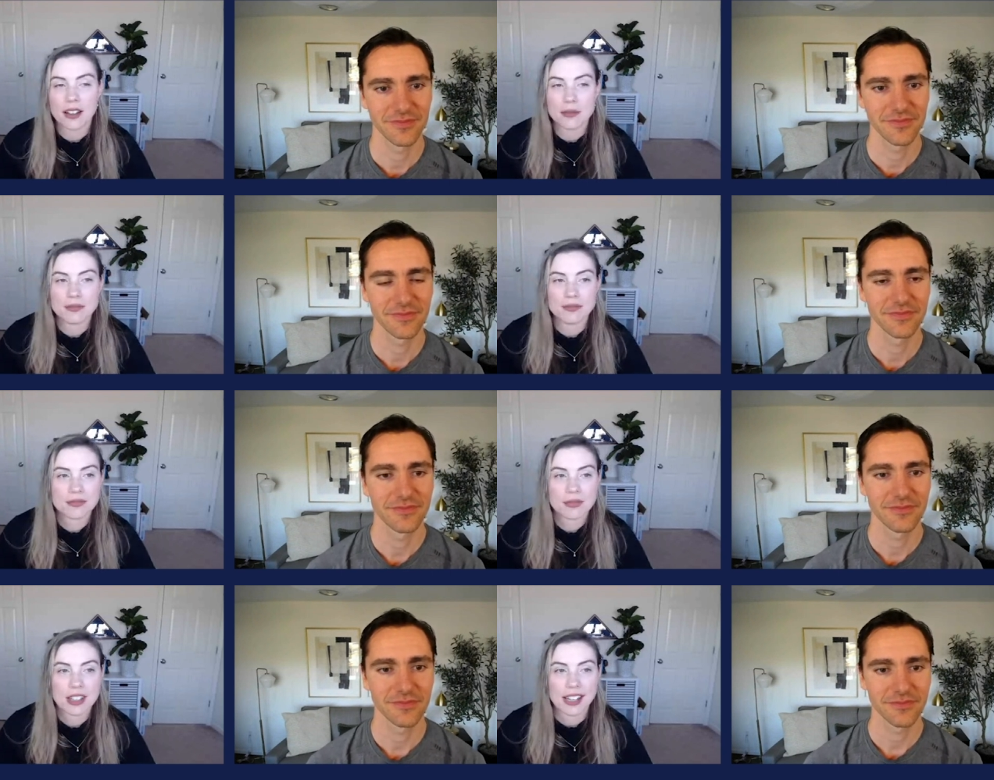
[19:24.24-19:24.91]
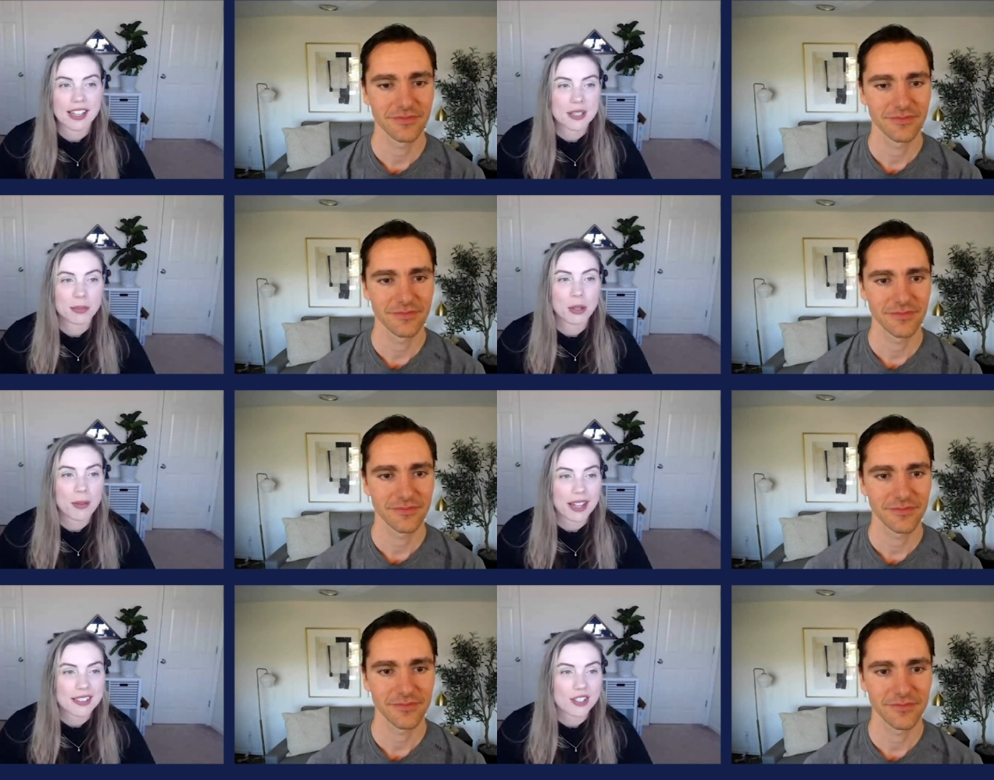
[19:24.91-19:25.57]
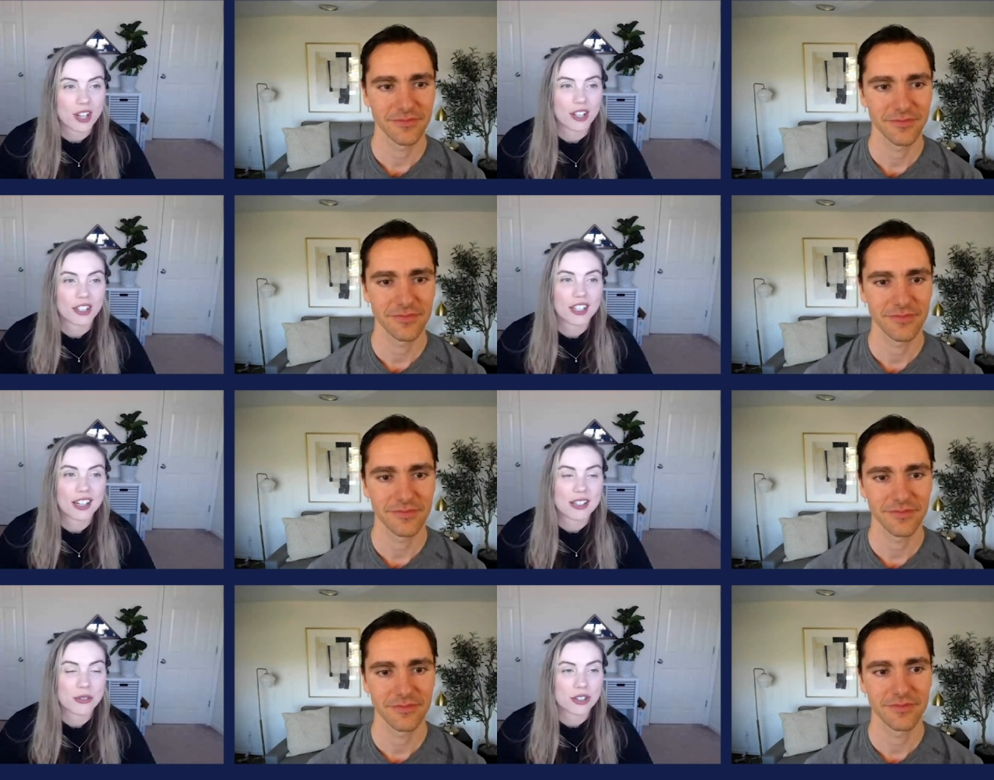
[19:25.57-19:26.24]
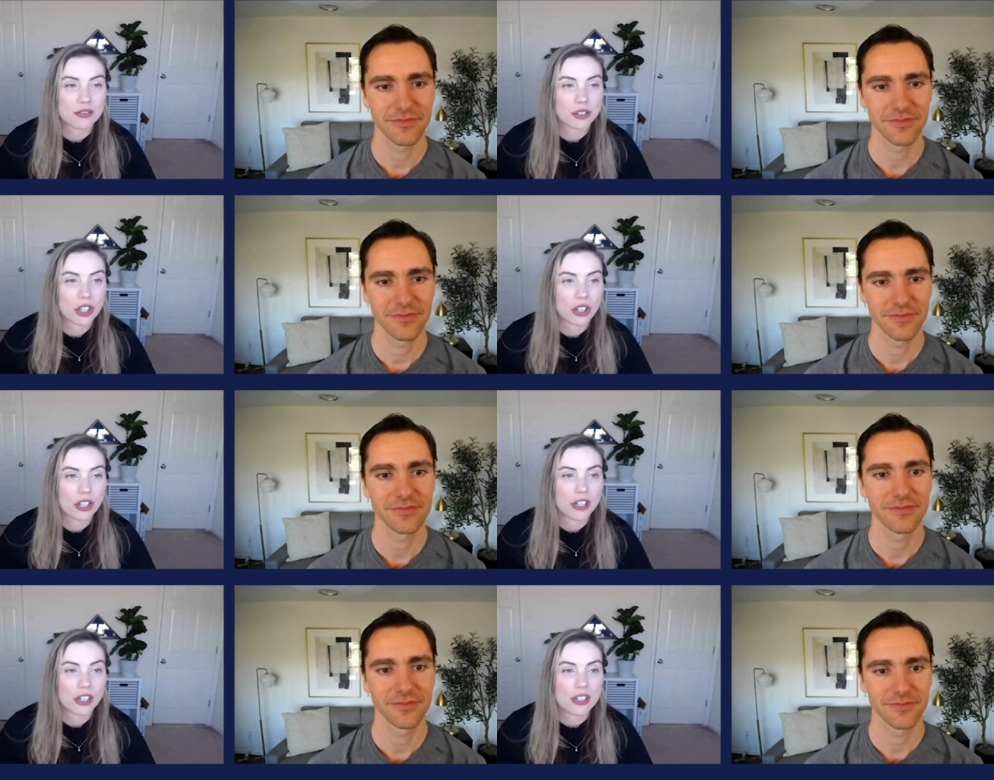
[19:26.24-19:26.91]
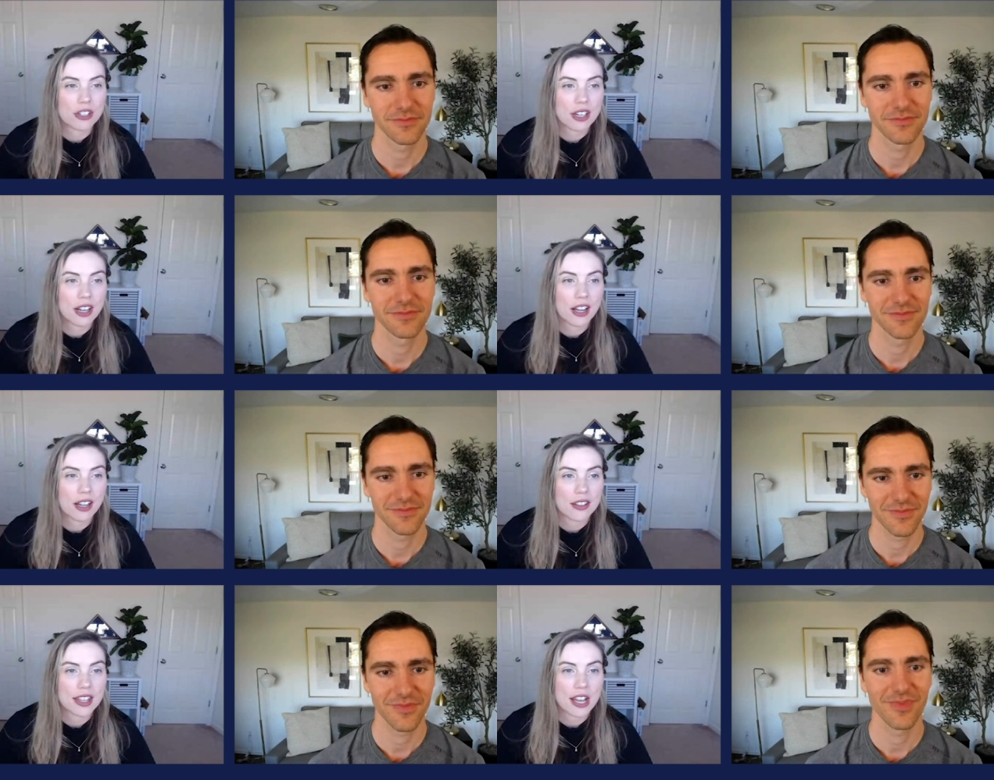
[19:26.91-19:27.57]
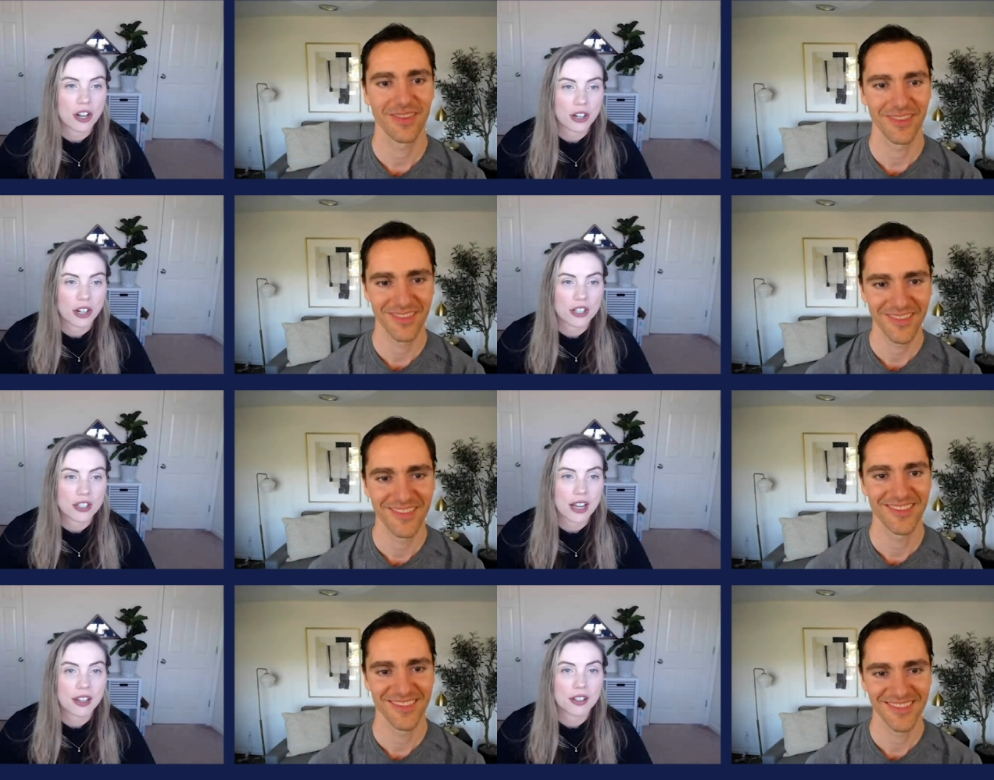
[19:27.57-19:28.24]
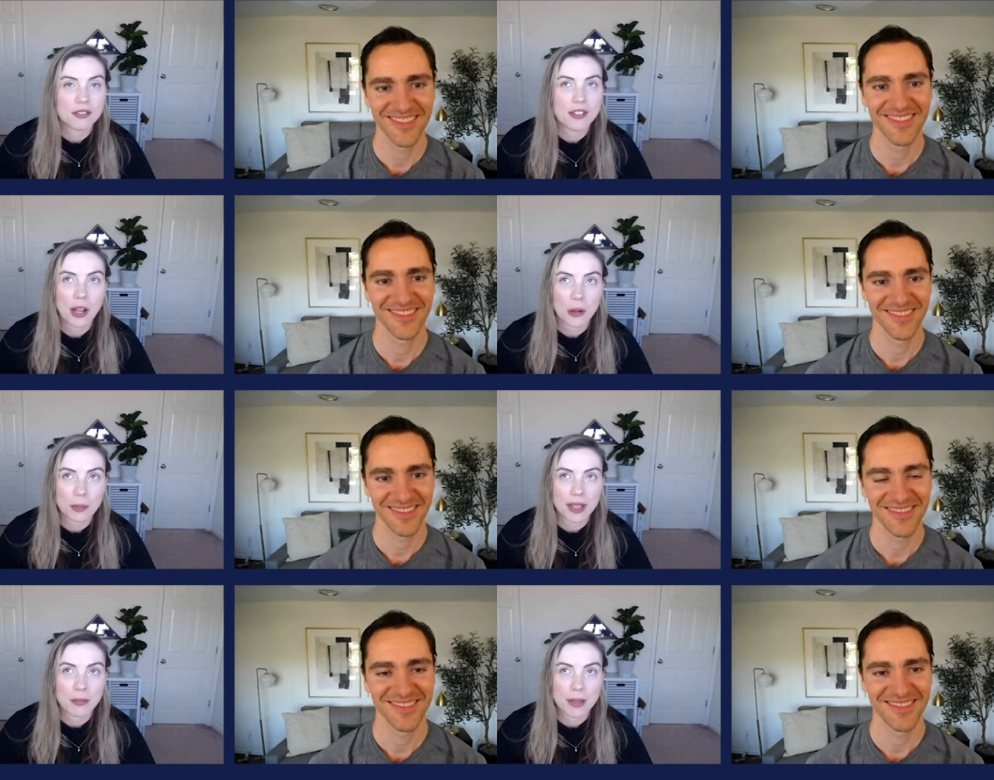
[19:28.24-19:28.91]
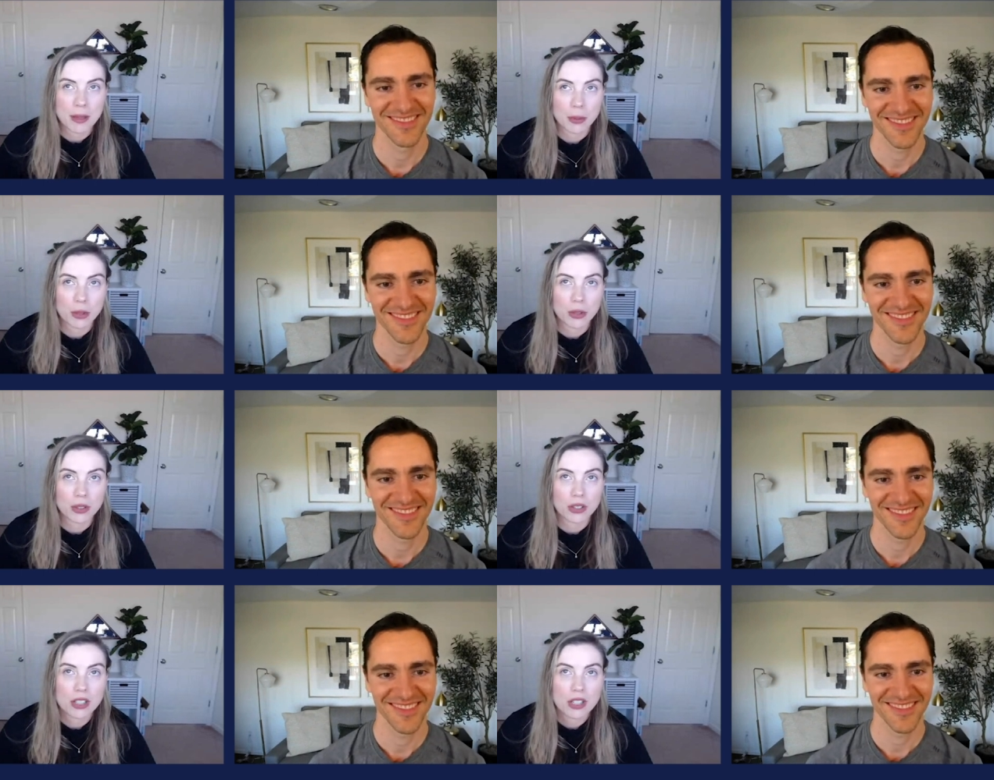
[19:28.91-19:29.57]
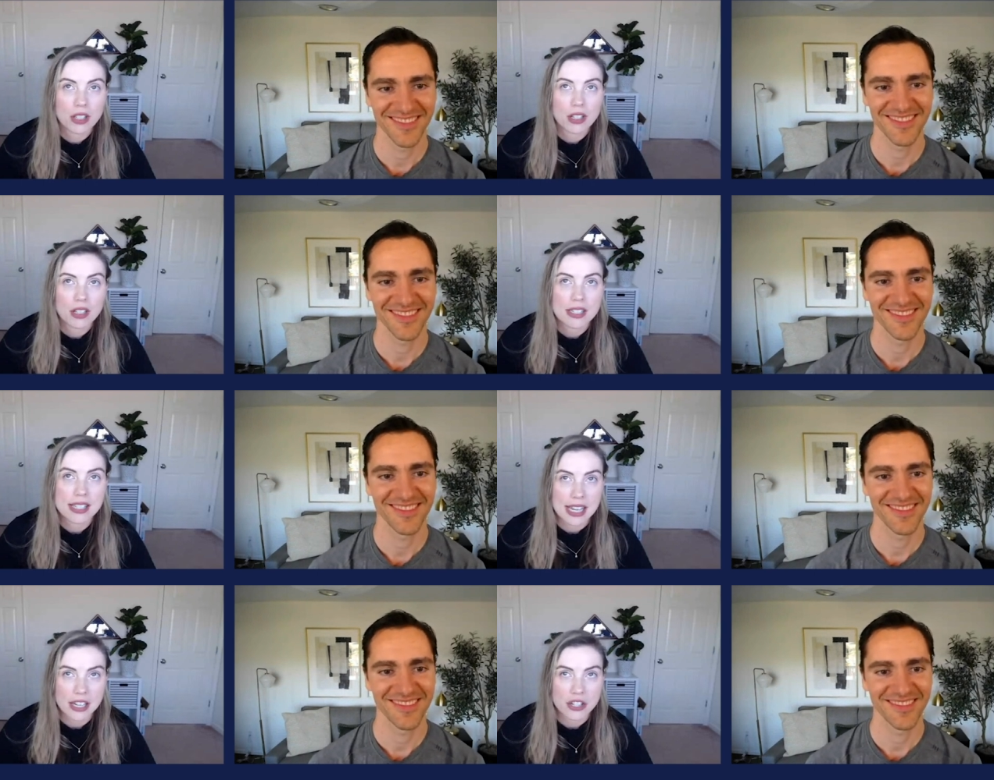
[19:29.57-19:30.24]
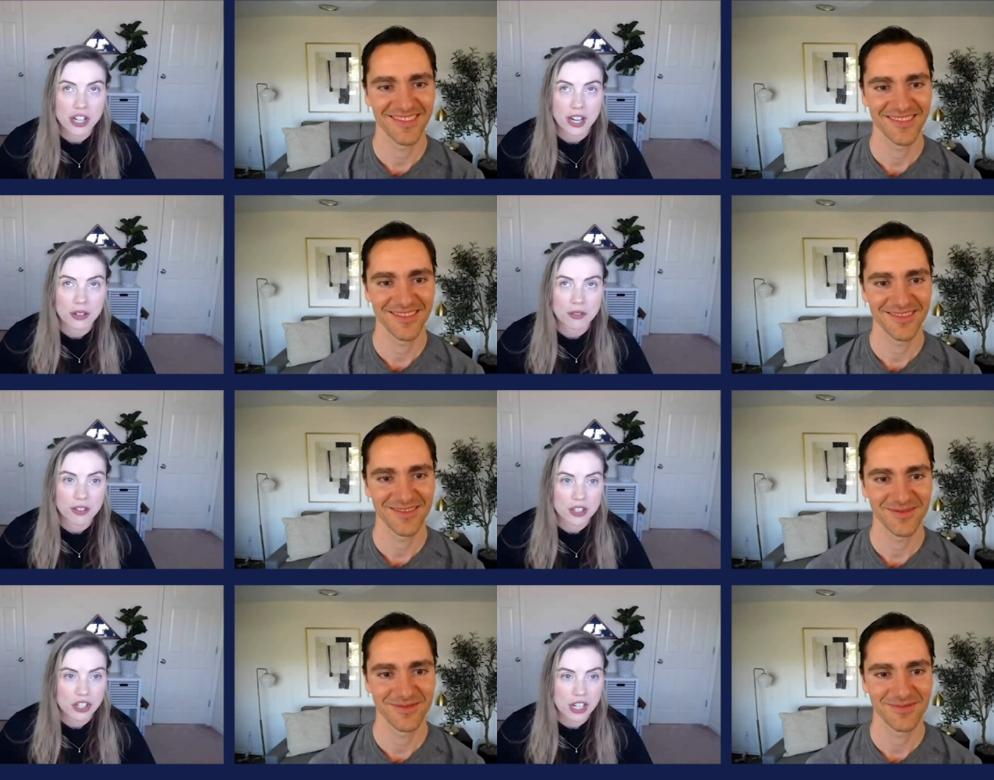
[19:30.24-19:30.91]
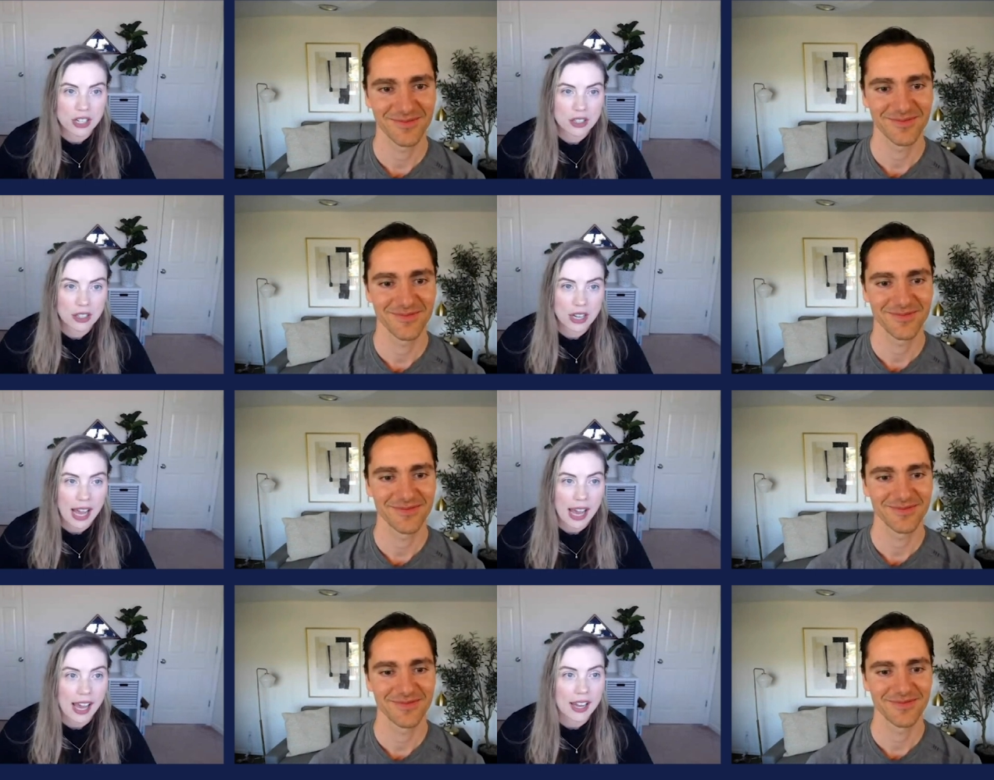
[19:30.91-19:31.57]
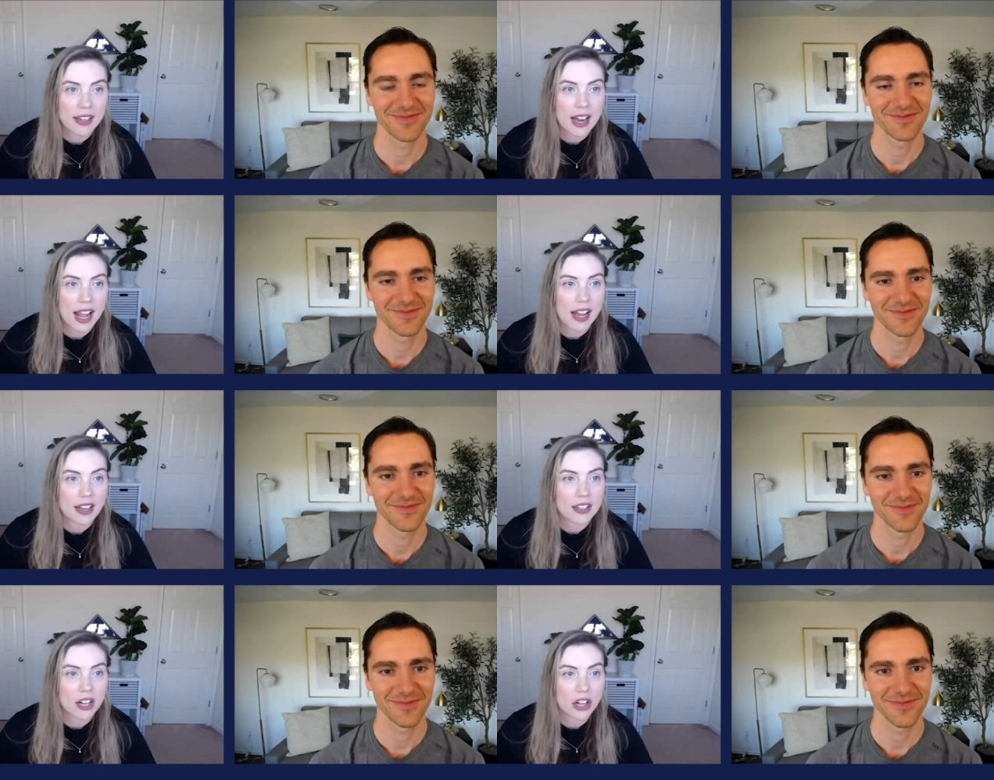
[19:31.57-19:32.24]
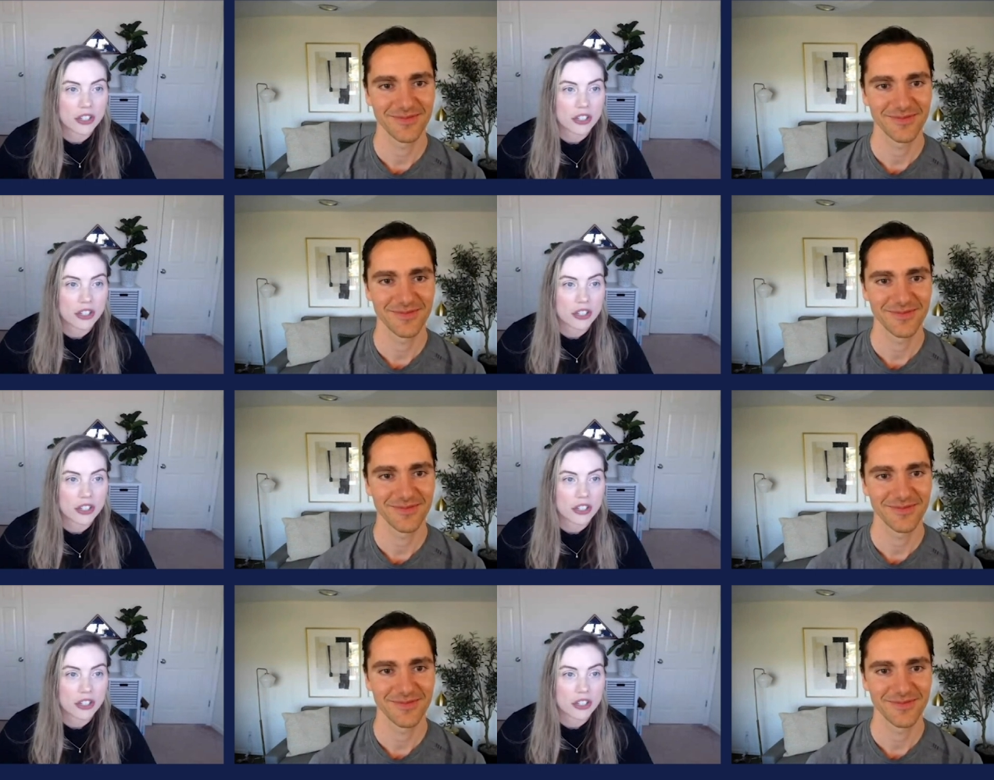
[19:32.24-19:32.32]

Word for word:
Speaker 1: um, like a diplomat's daughter, I sort of learned uh, the art of helping people see a shared vision and and